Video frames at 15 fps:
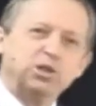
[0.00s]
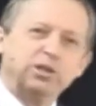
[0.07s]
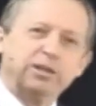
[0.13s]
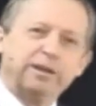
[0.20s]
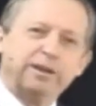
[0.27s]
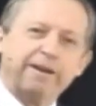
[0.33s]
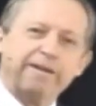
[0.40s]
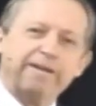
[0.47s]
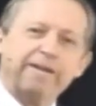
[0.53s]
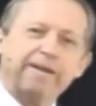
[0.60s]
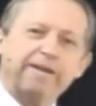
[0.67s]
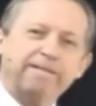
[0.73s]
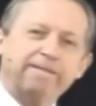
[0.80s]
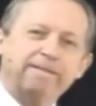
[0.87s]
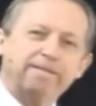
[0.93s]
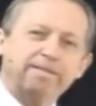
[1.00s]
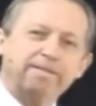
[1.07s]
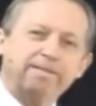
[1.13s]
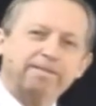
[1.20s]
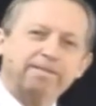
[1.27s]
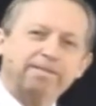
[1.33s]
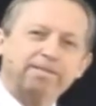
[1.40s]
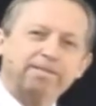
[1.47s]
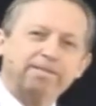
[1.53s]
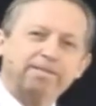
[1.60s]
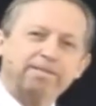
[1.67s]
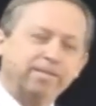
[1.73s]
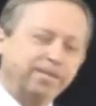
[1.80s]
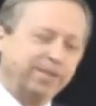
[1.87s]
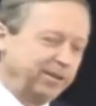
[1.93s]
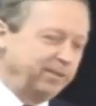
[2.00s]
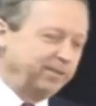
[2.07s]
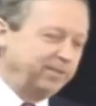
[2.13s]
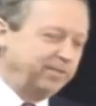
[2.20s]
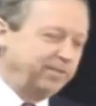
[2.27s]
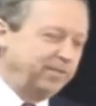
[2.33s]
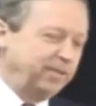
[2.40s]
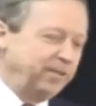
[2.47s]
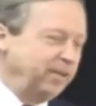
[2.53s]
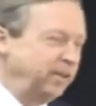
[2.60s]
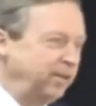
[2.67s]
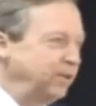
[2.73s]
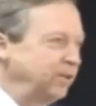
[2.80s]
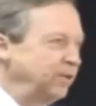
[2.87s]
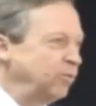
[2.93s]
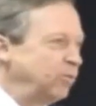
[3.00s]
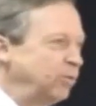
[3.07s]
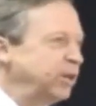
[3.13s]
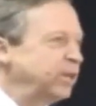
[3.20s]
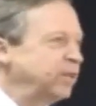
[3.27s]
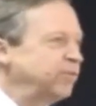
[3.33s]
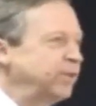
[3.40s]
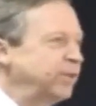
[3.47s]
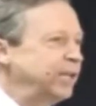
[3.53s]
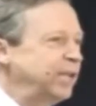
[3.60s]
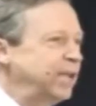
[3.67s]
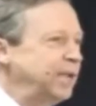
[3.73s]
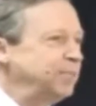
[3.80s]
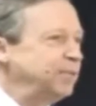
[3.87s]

You see that idea? Well, what if we